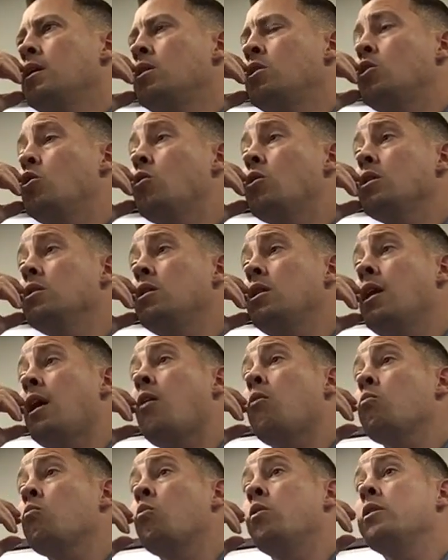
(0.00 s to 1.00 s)
You can,
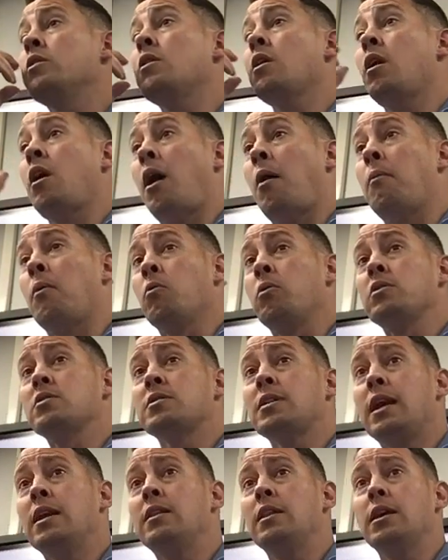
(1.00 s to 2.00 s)
now, I will
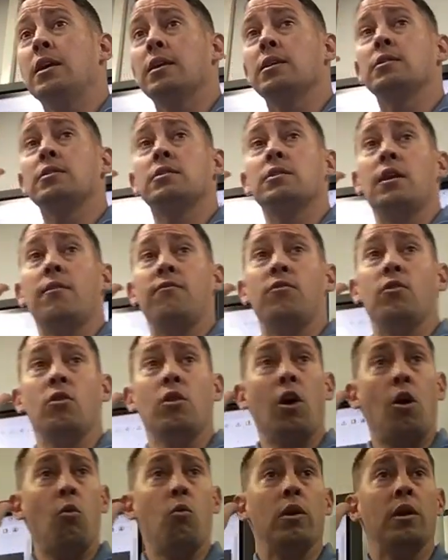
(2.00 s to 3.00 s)
say this, if you
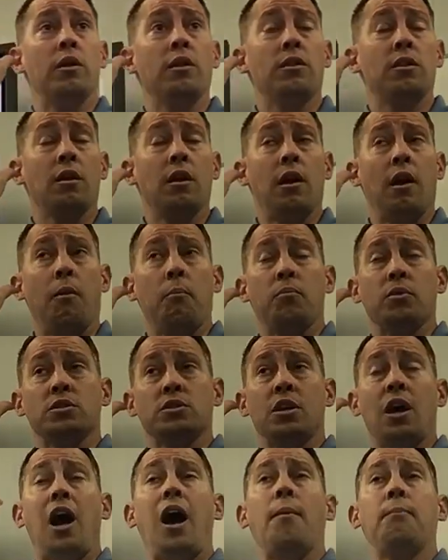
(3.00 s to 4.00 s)
go with a
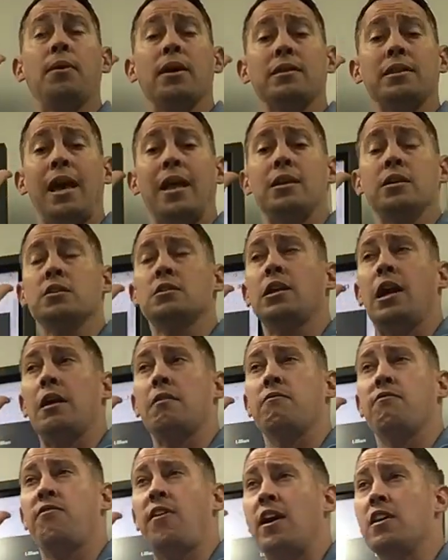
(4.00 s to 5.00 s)
topic that is
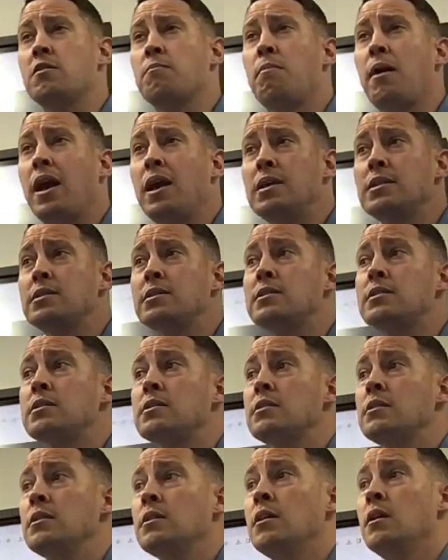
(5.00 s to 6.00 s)
like faith-based,
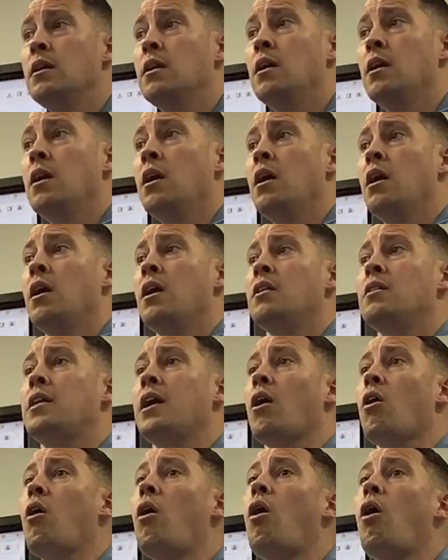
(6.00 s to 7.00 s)

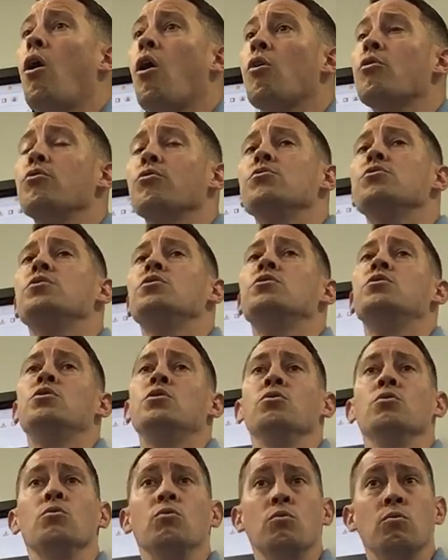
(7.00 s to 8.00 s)
they're harder to
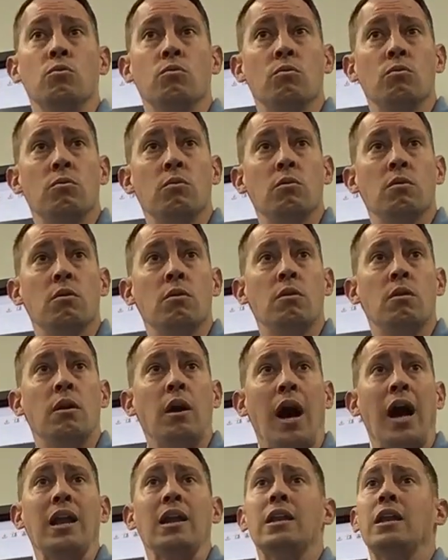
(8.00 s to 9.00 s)
do.
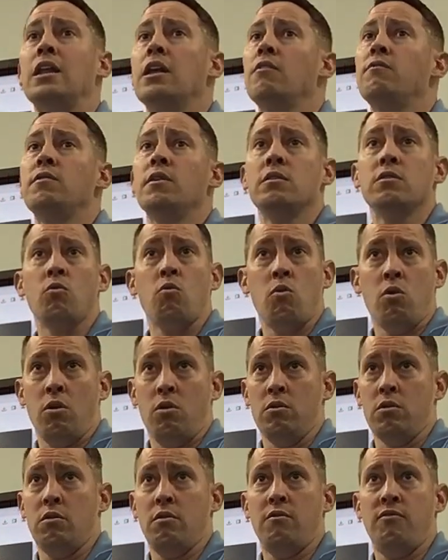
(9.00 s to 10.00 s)
I live in the
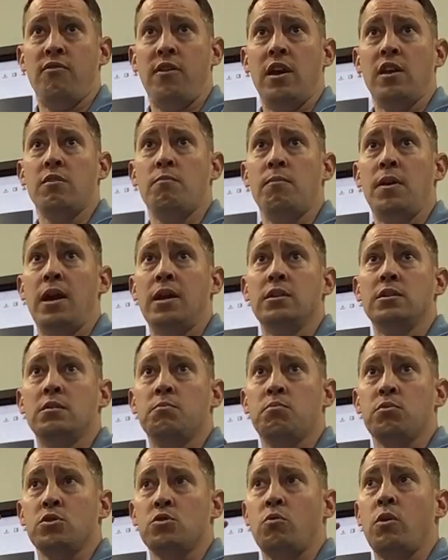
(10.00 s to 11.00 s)
world of the
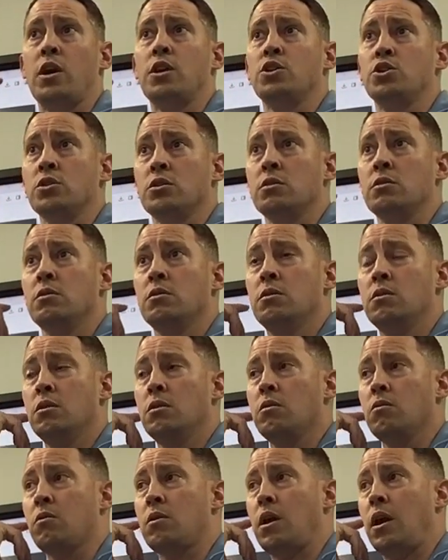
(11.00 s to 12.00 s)
faith-based persuasion,
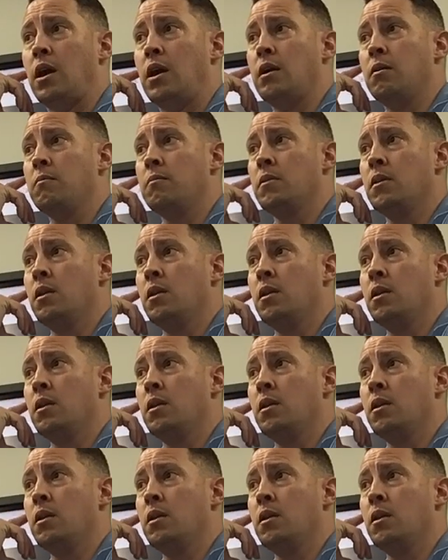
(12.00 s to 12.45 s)
okay?